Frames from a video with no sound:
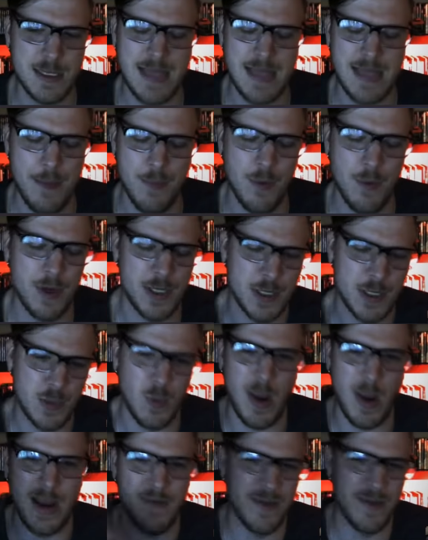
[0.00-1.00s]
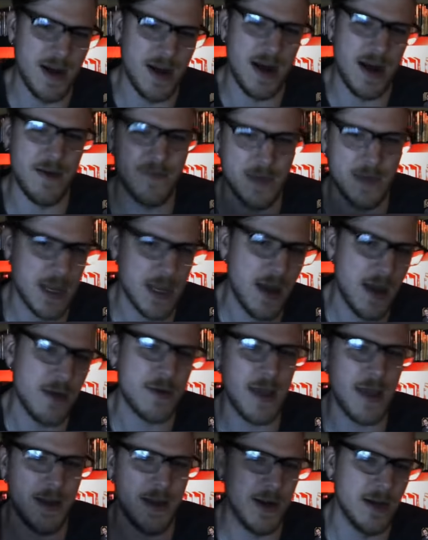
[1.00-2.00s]
at that point just wave it off and say,
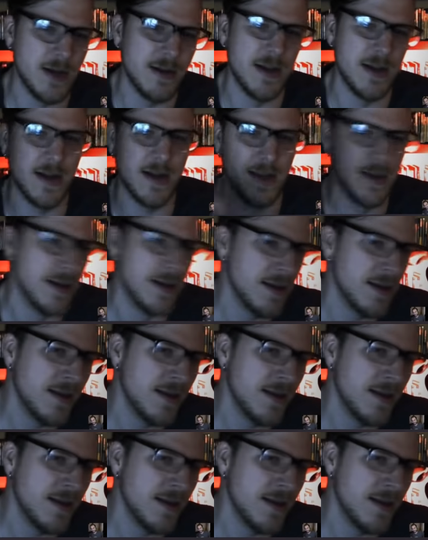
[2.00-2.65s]
"Okay, you're done."